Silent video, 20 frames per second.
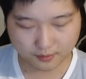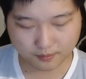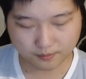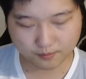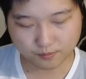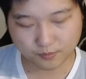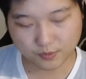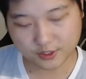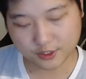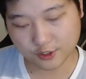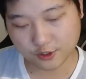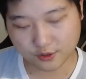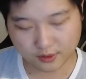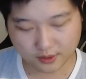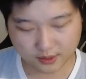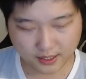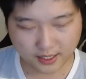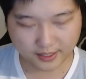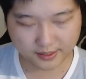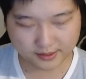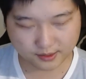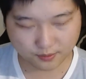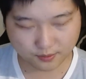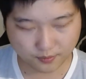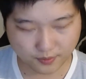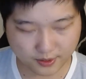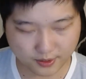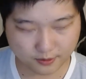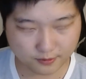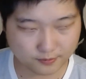materialized
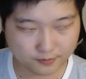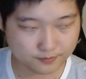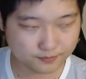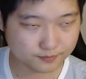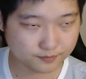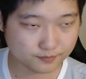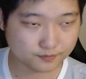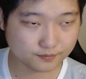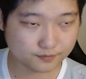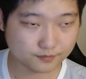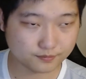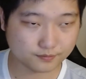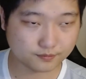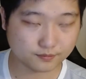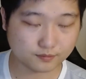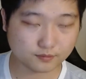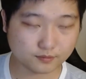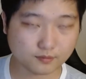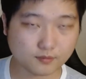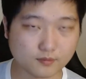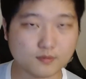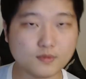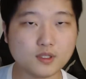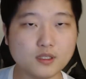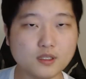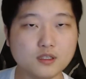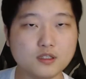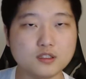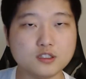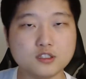view.
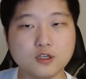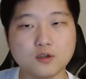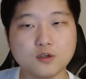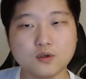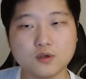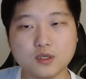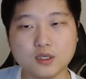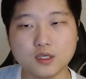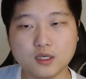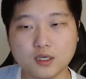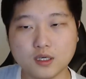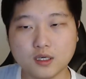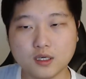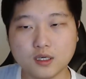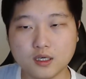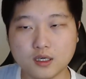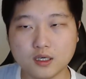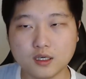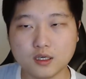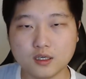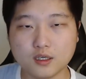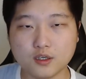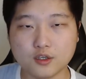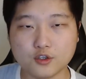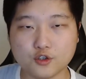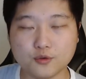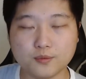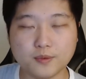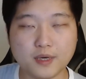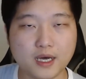So
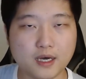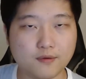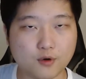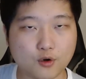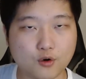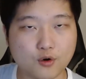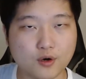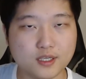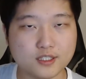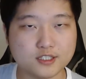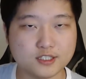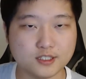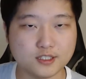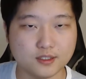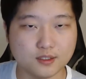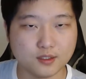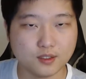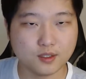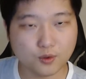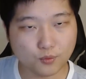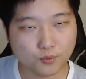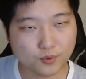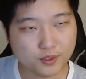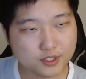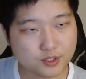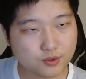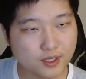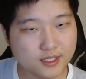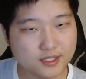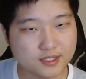you may have a question,
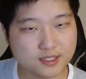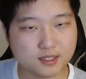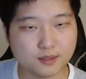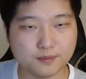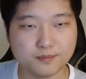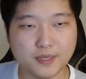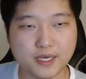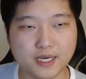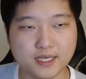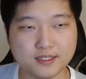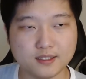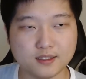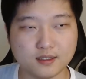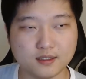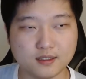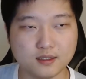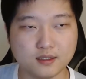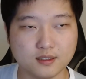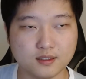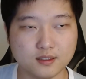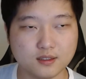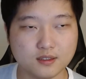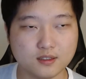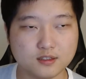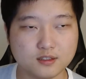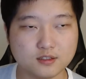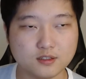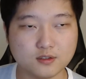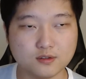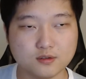which one is better?
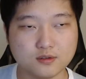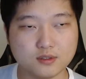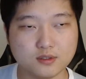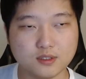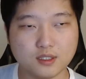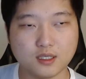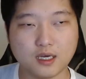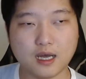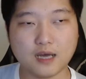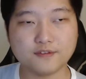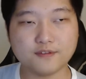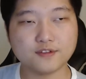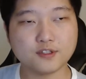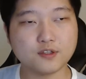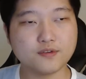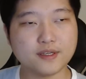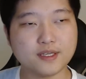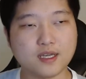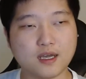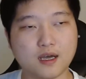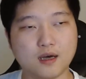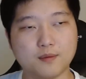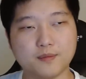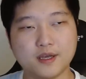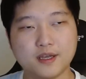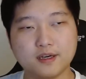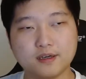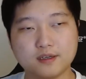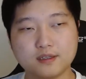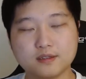So after we
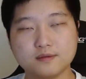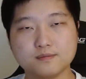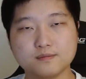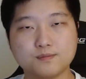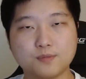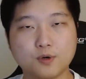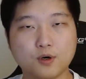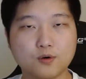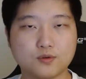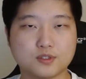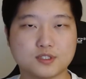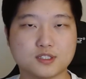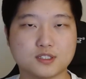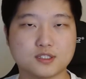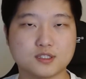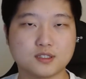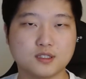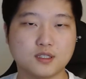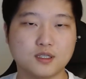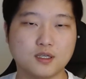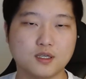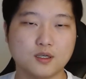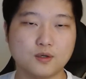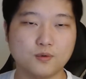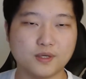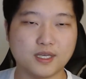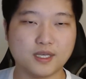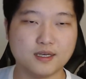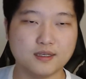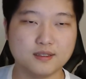comparing both,
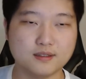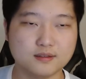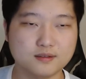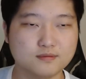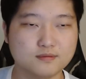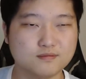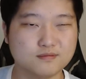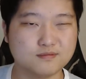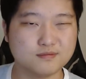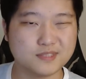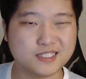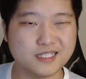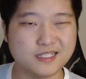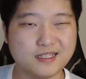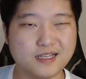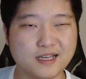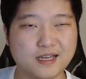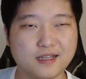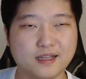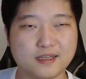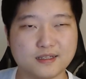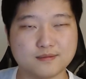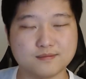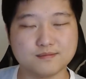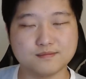we can say that like